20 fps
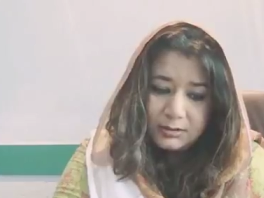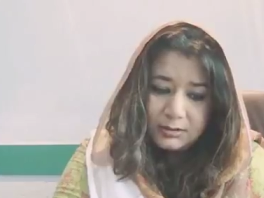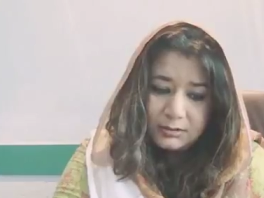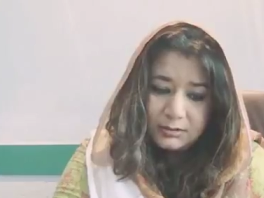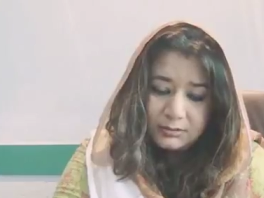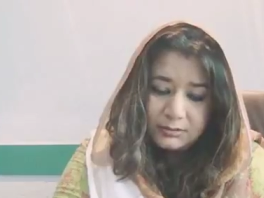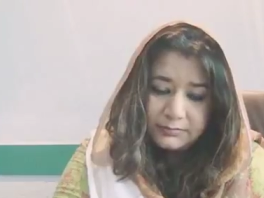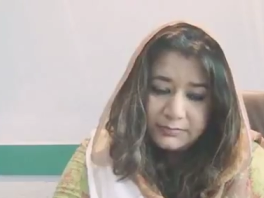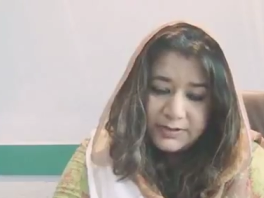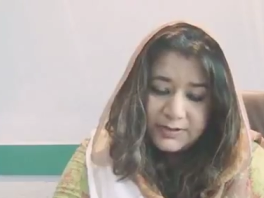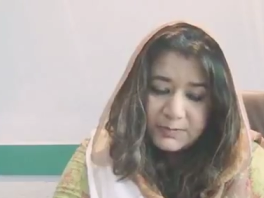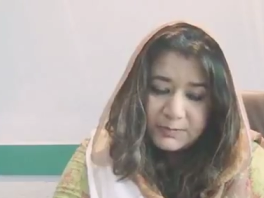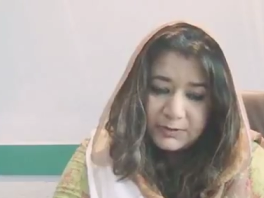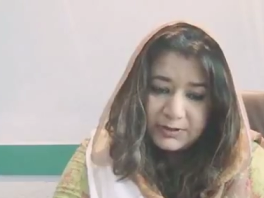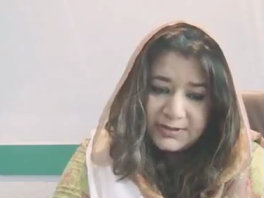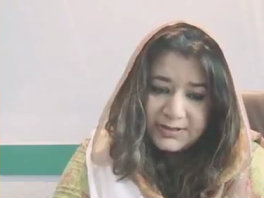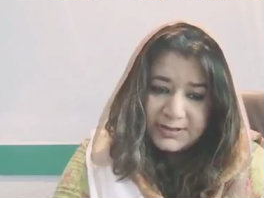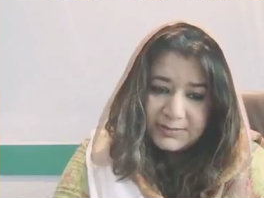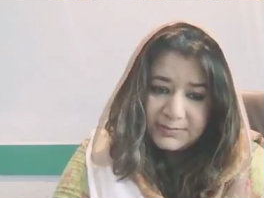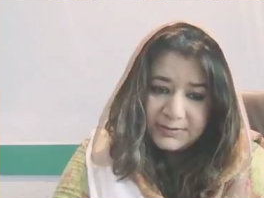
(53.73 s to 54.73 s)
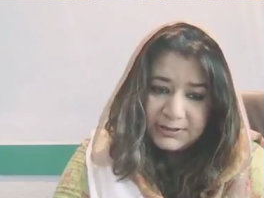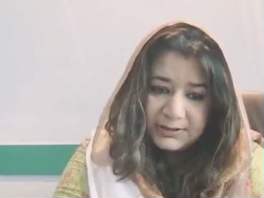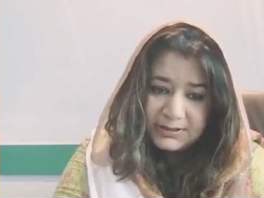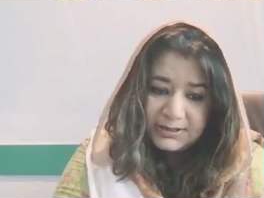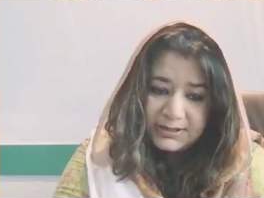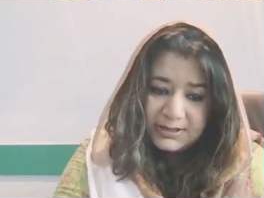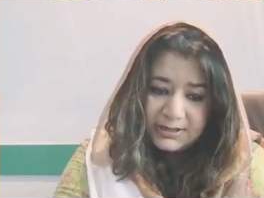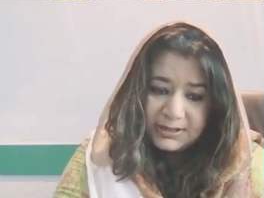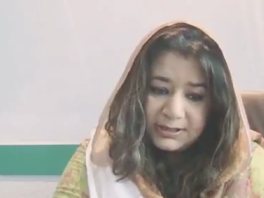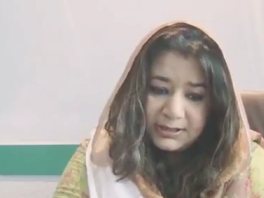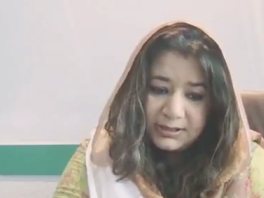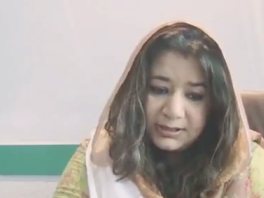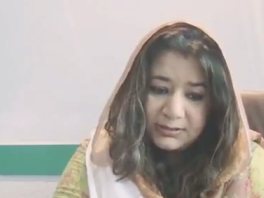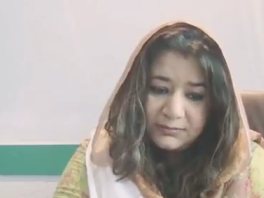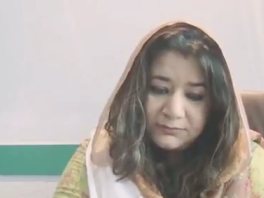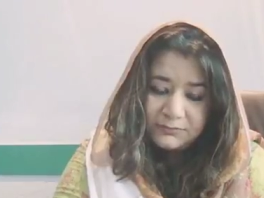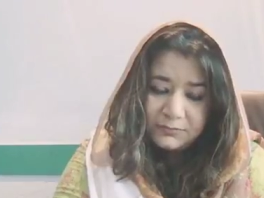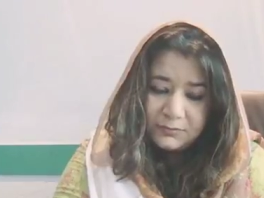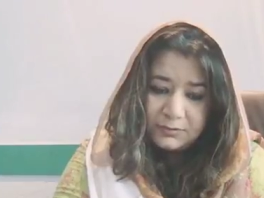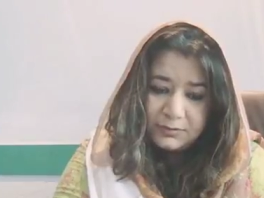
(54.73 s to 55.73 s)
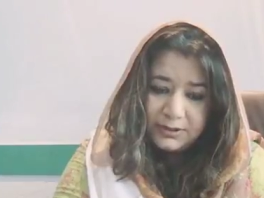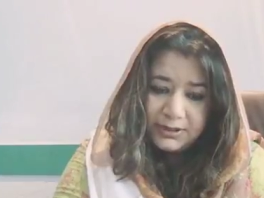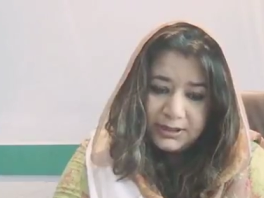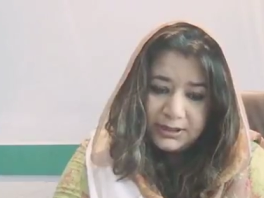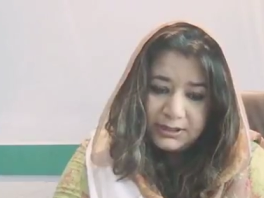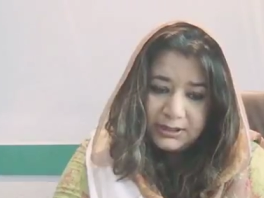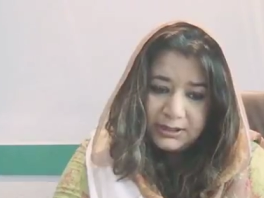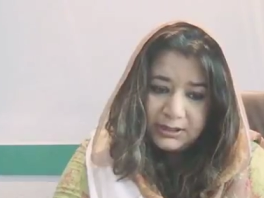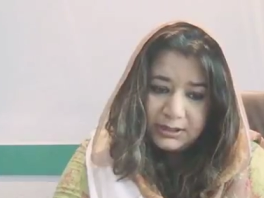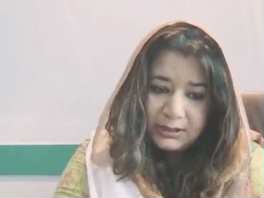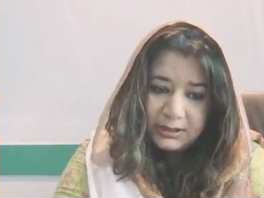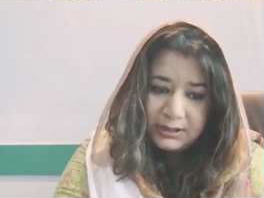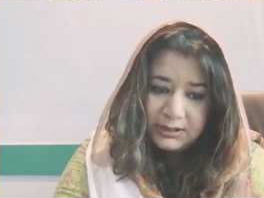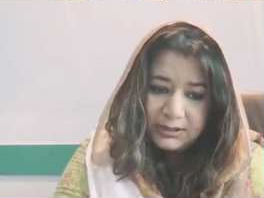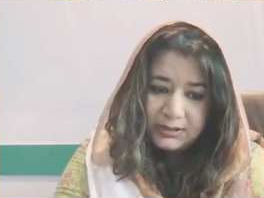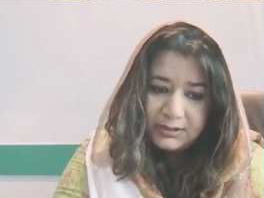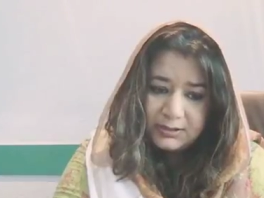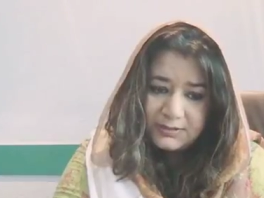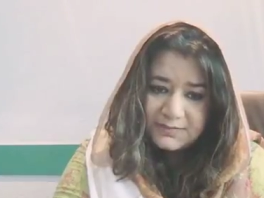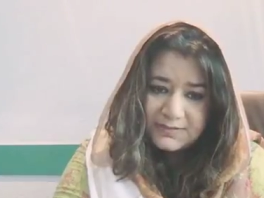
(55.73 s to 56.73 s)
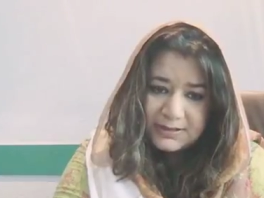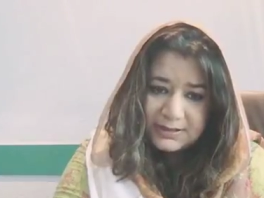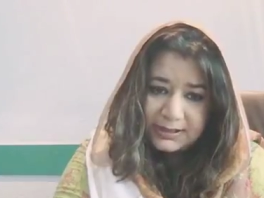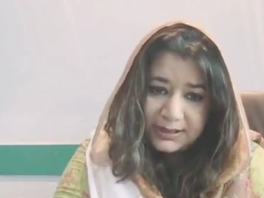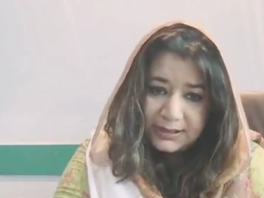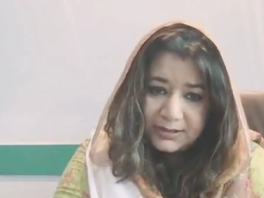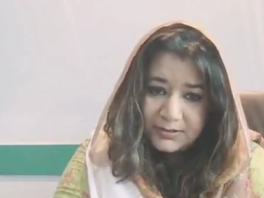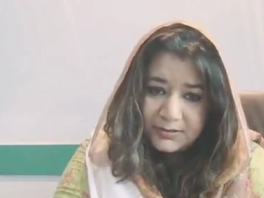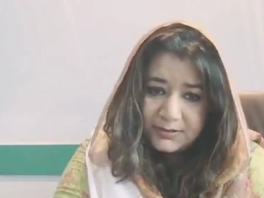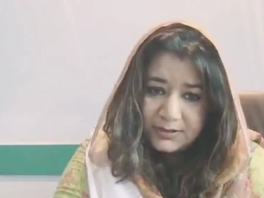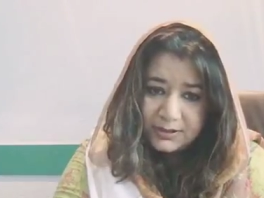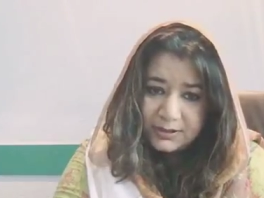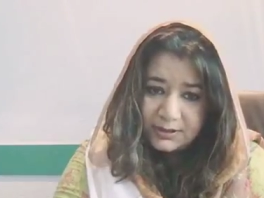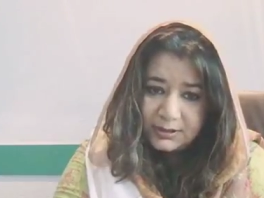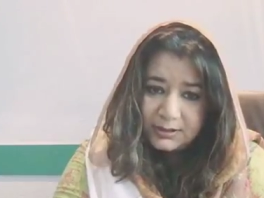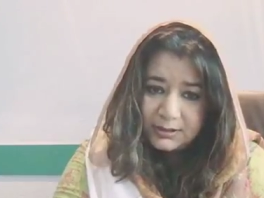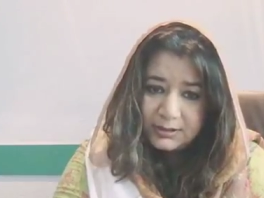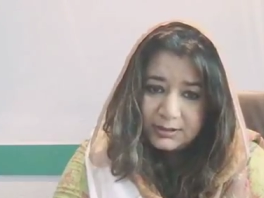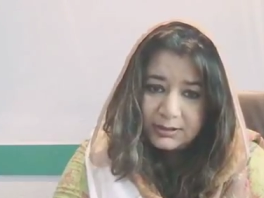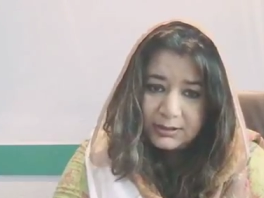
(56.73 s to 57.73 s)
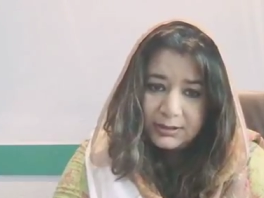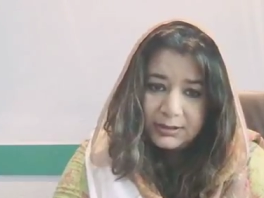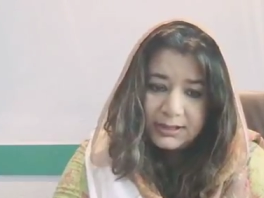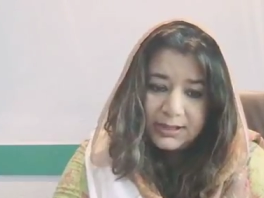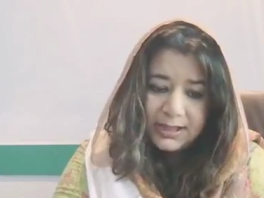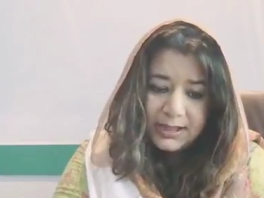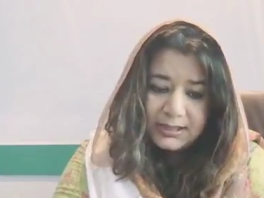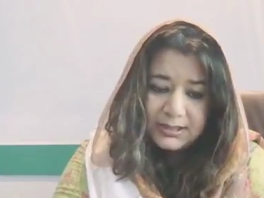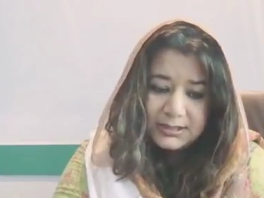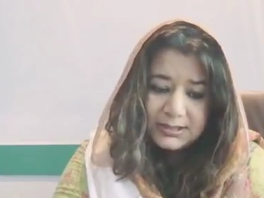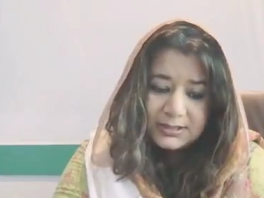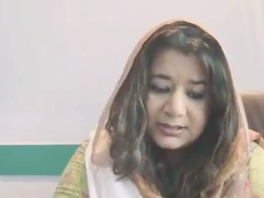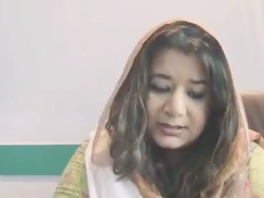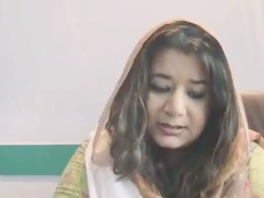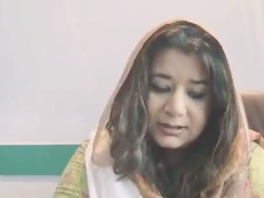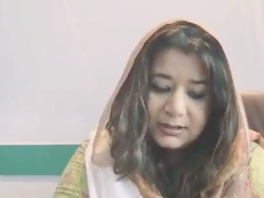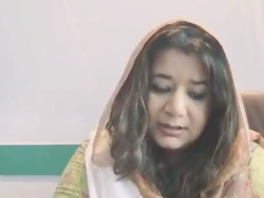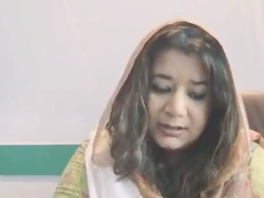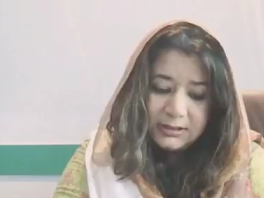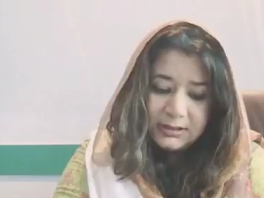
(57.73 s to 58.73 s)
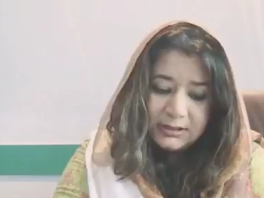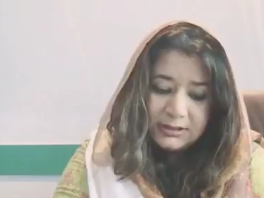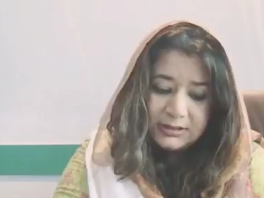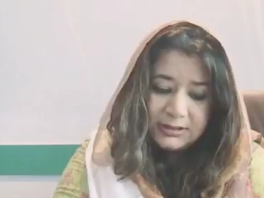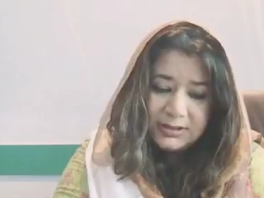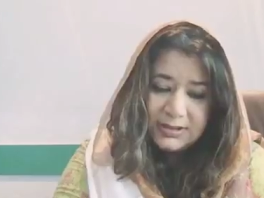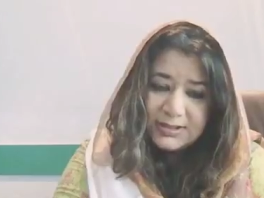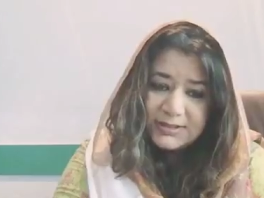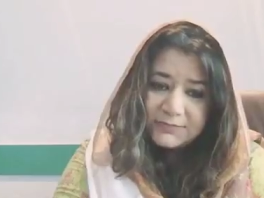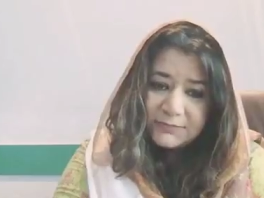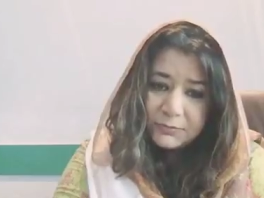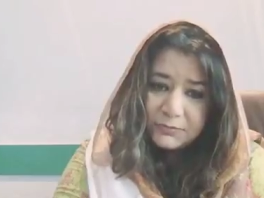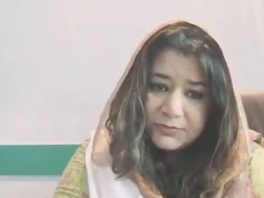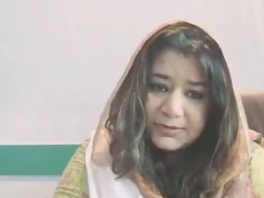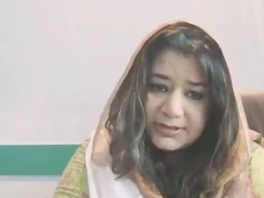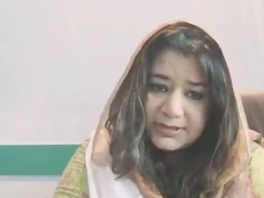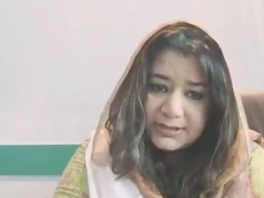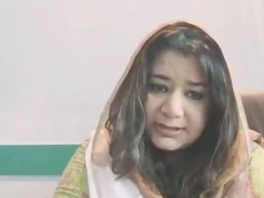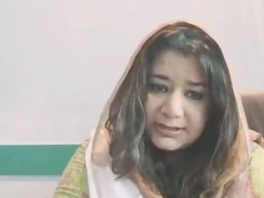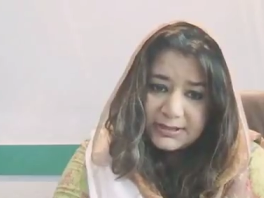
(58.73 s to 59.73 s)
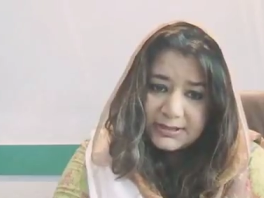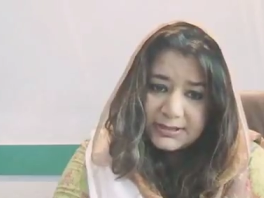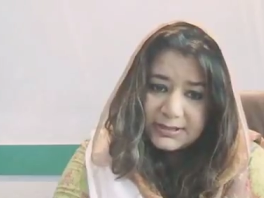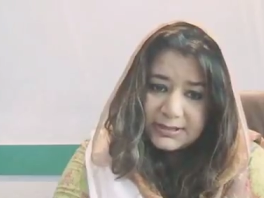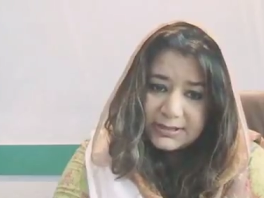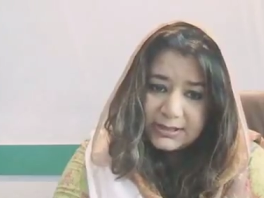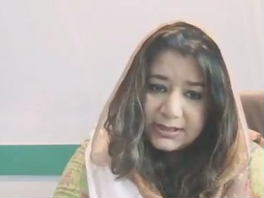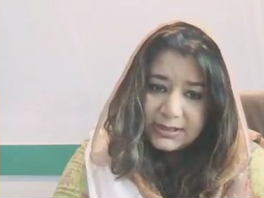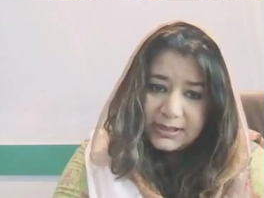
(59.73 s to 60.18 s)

responsibility for any kind of slandering against these forces,